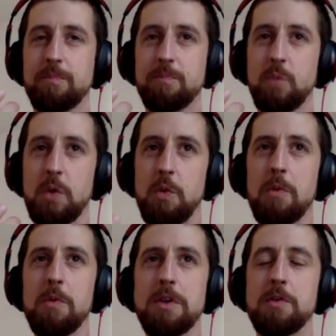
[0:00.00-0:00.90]
What
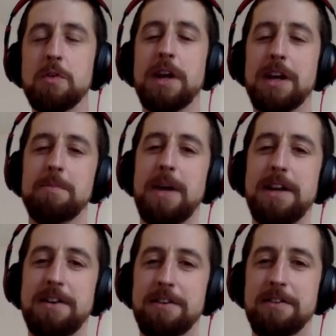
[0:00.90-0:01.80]
would you
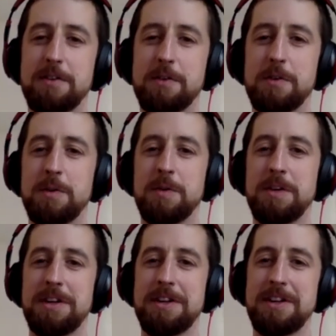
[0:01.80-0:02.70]
recommend to
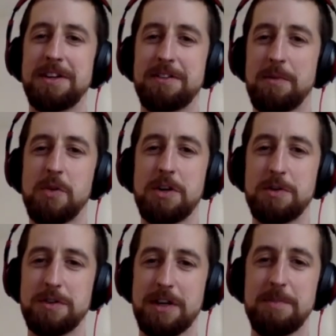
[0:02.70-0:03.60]
someone
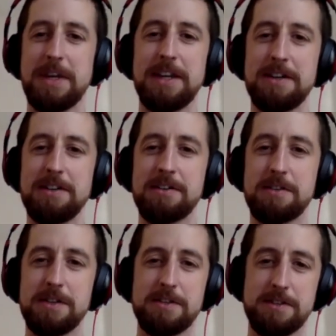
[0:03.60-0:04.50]
who's coming into
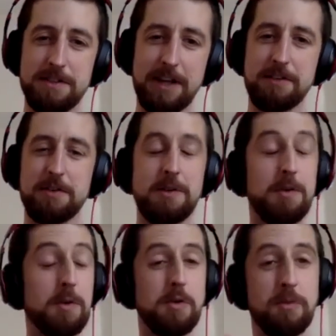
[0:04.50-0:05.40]
this sector
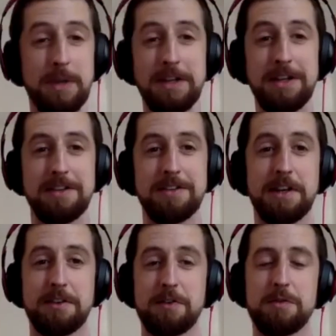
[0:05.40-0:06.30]
or who's been in the
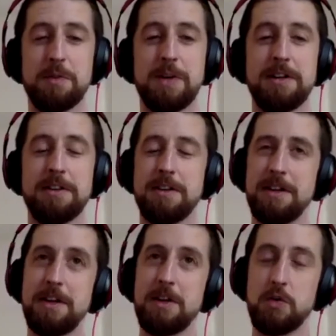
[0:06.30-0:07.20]
sector for a while,
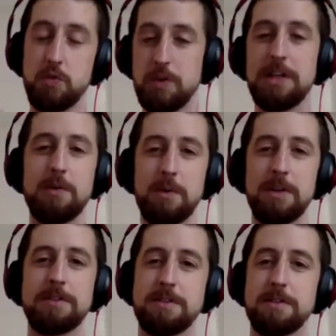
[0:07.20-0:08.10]
who really
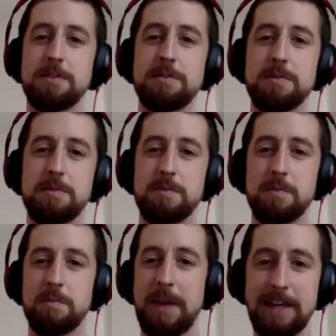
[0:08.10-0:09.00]
wants to
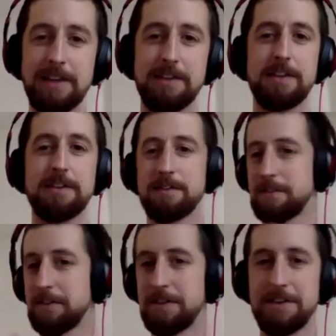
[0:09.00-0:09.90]
make
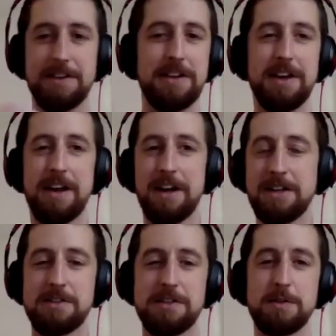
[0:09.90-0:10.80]
this
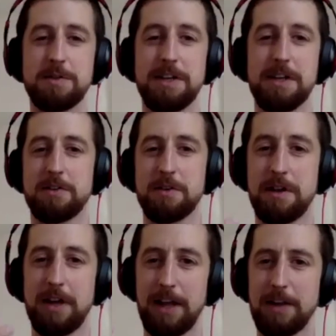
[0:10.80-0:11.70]
INGO sector
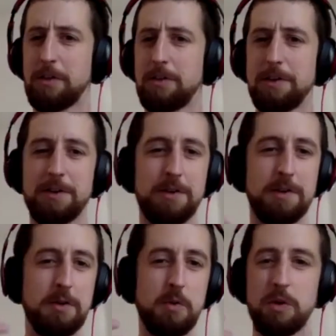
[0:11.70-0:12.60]

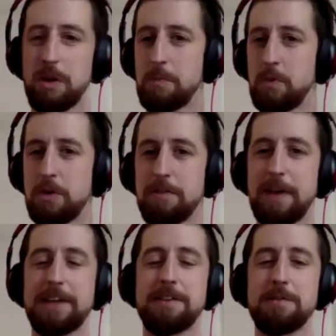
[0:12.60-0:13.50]
healthier, work more
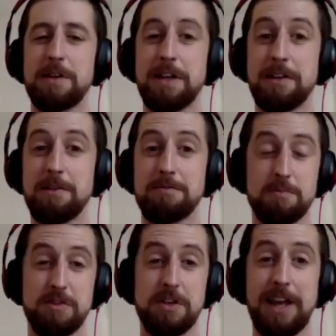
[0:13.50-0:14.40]
effectively,
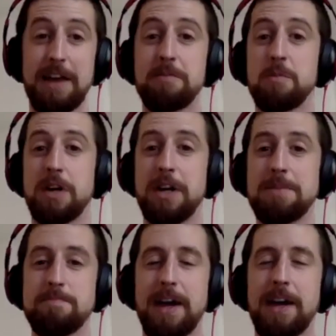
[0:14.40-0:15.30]
really have more
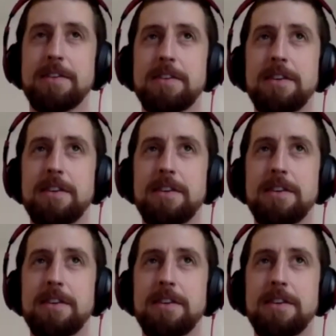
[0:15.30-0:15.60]
impact,